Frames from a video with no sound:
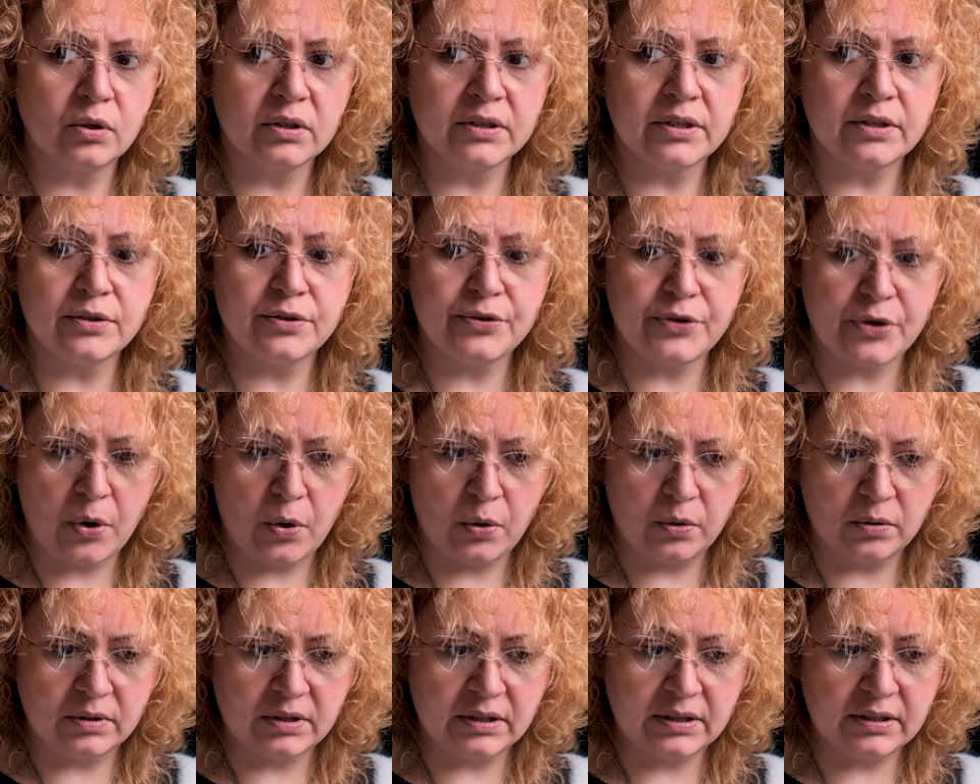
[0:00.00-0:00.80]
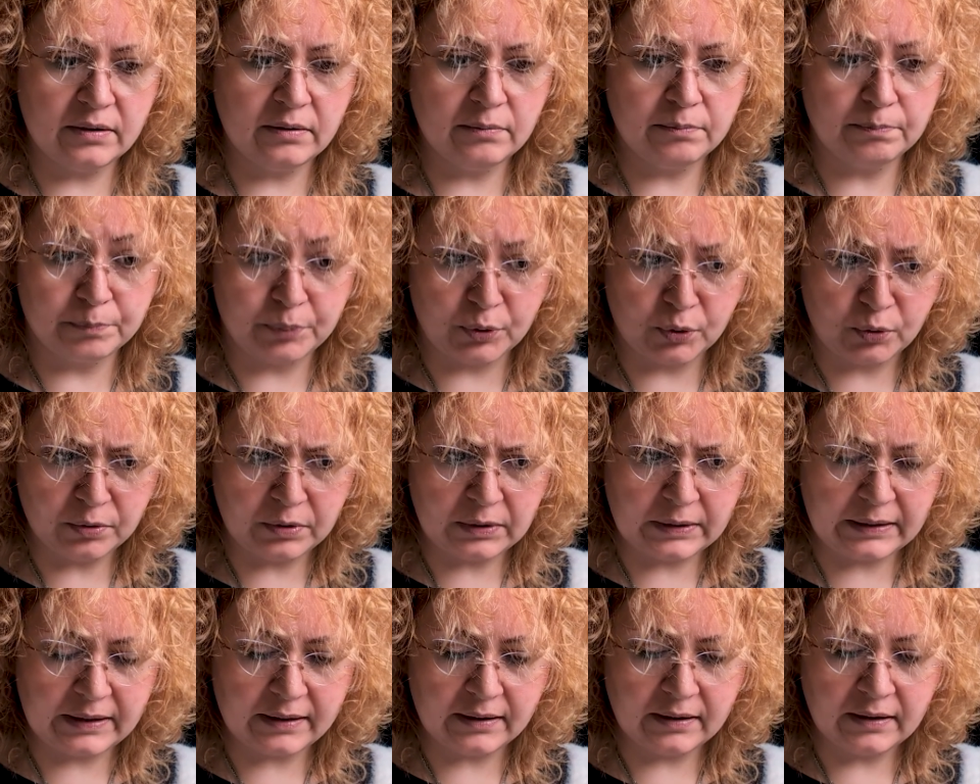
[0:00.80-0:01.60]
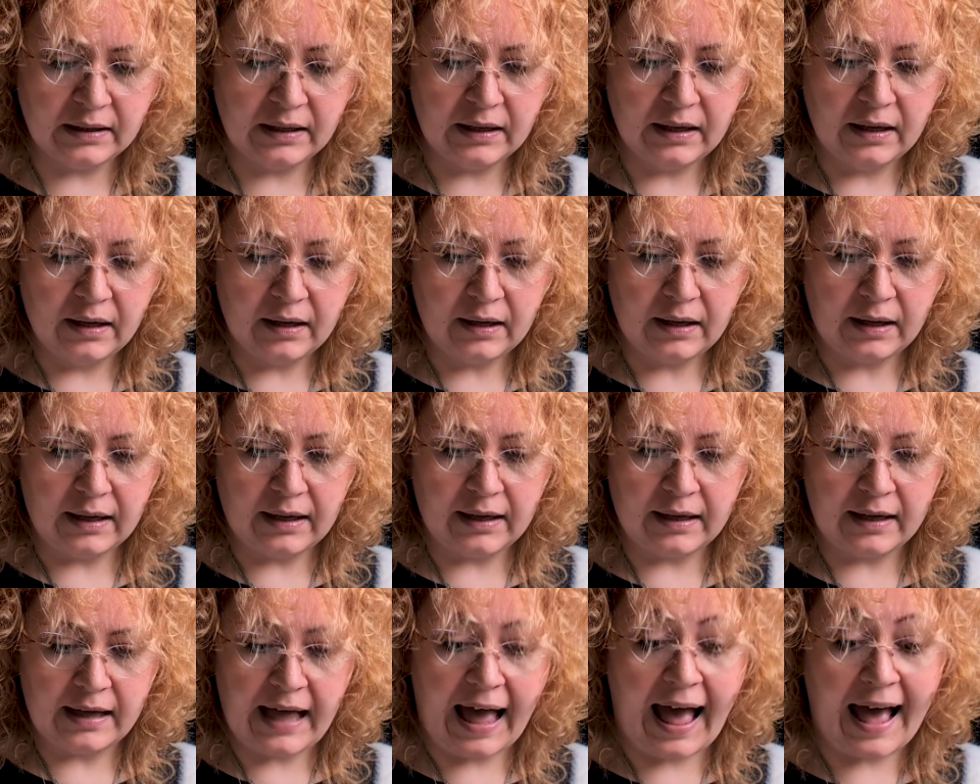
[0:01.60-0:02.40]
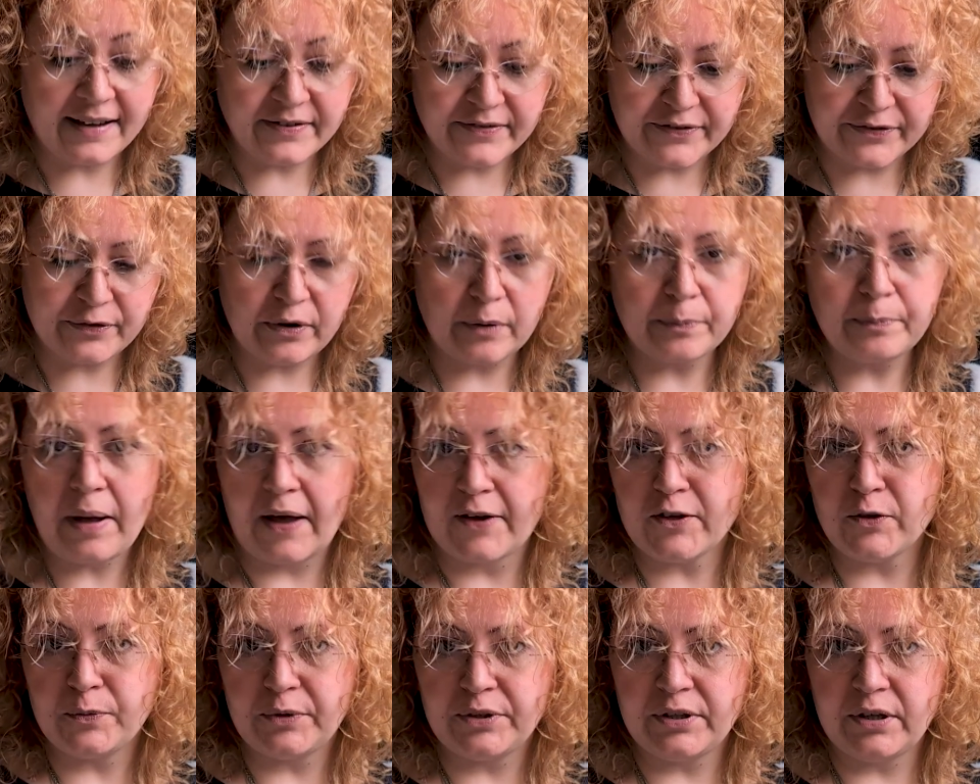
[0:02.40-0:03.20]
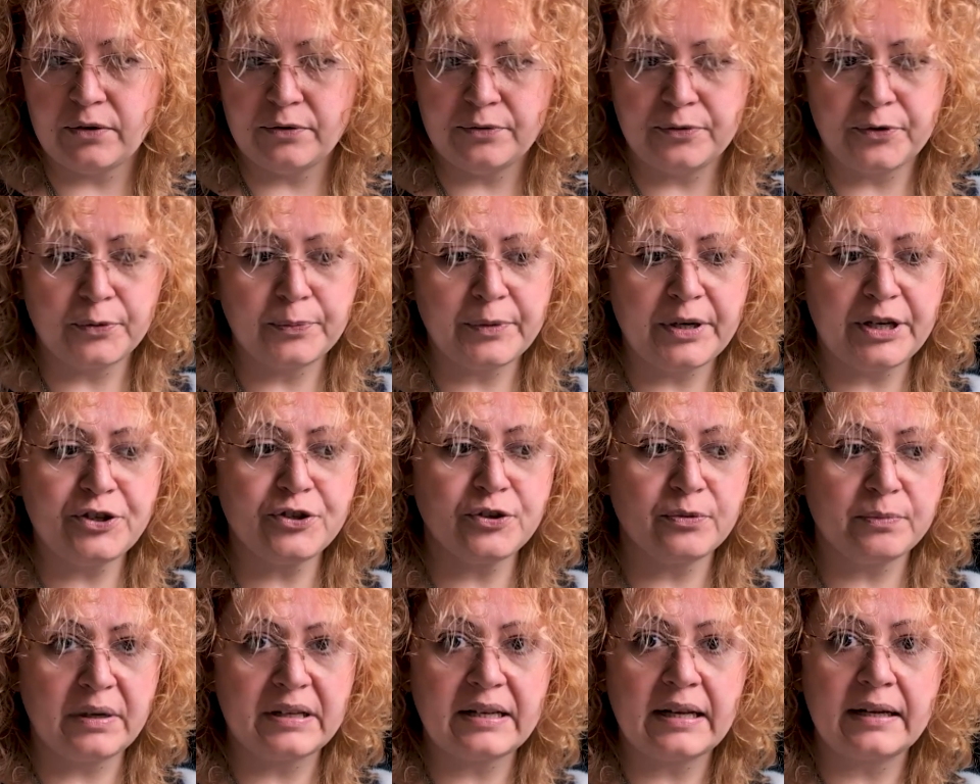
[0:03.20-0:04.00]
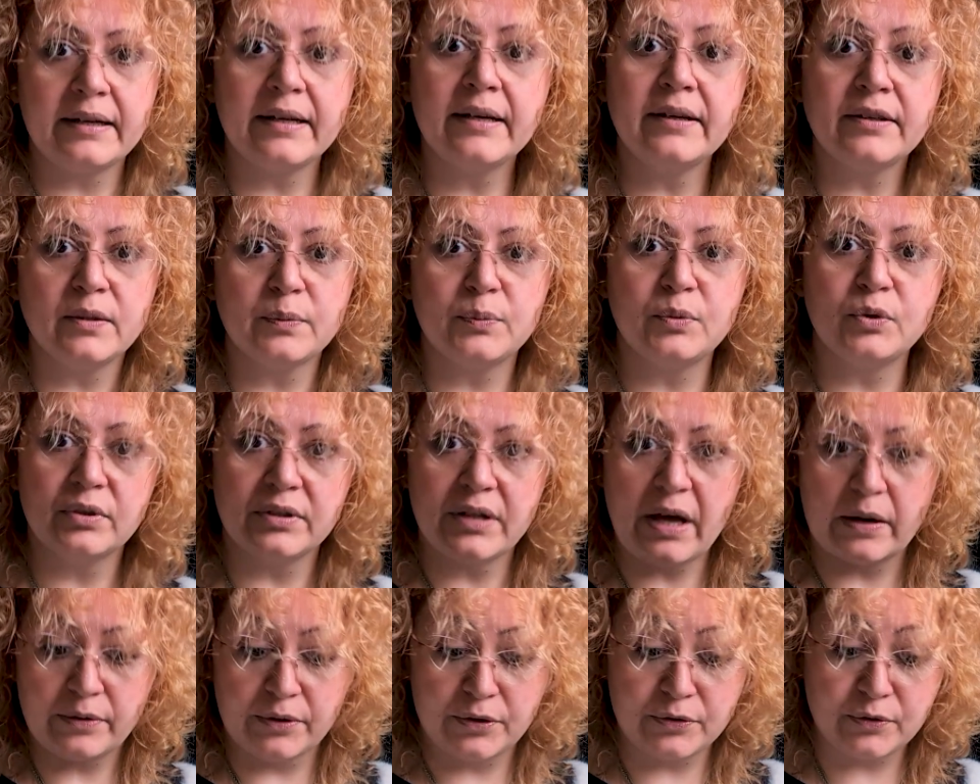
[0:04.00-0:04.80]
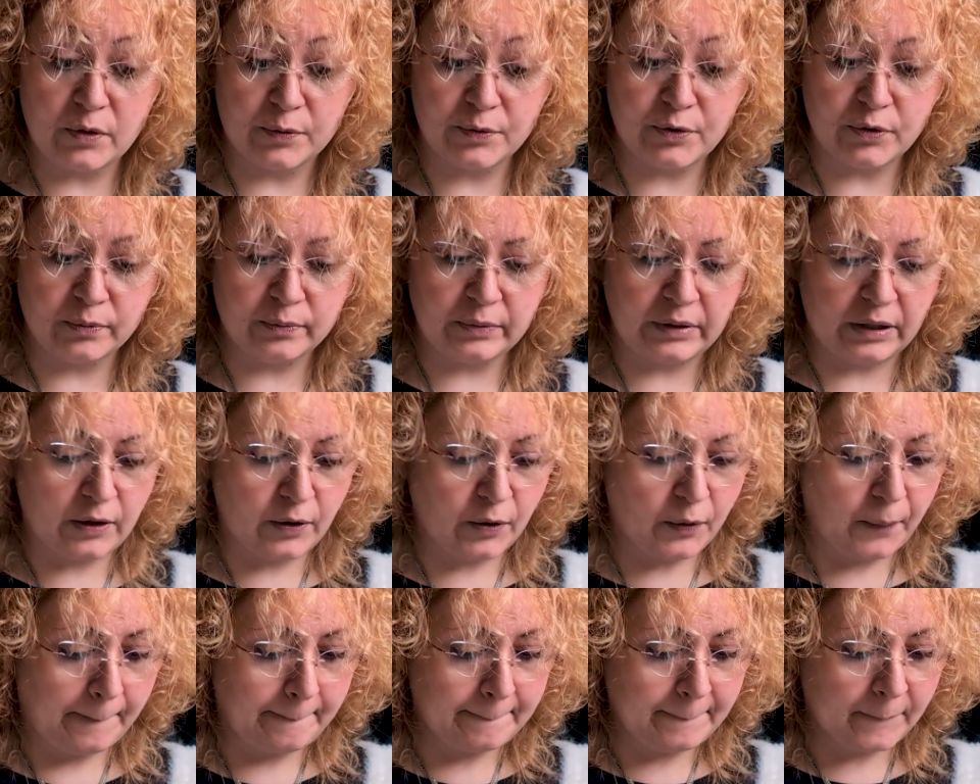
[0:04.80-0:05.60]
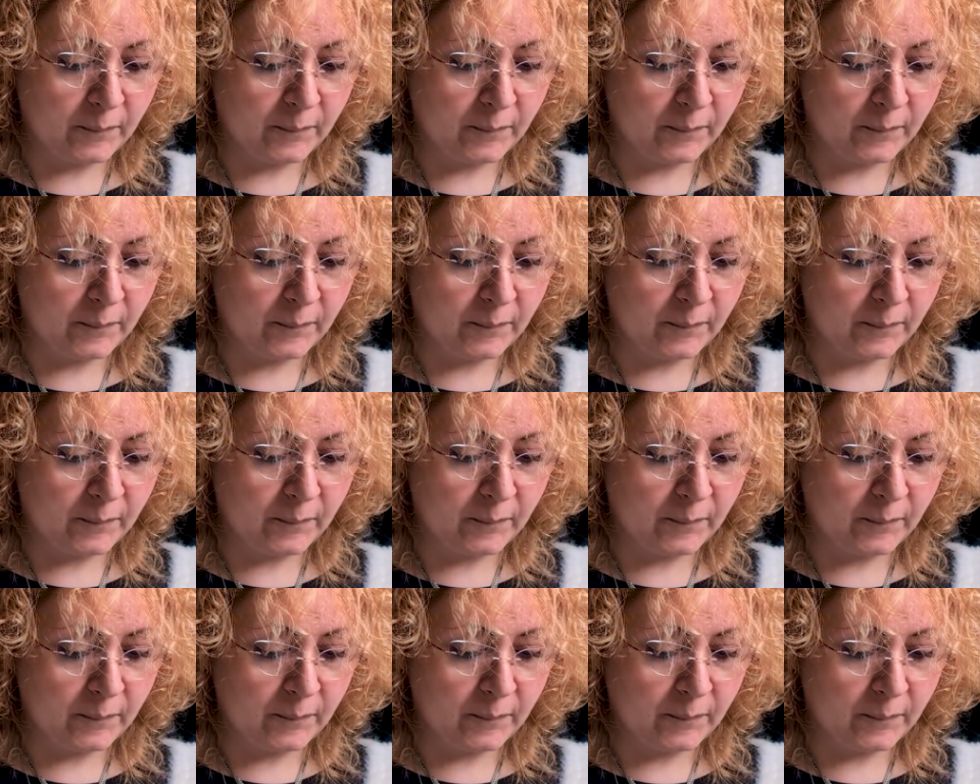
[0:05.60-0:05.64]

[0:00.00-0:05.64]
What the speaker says: Golden Dawn book. Astra passed me the information, but I'll link the book down in the description below.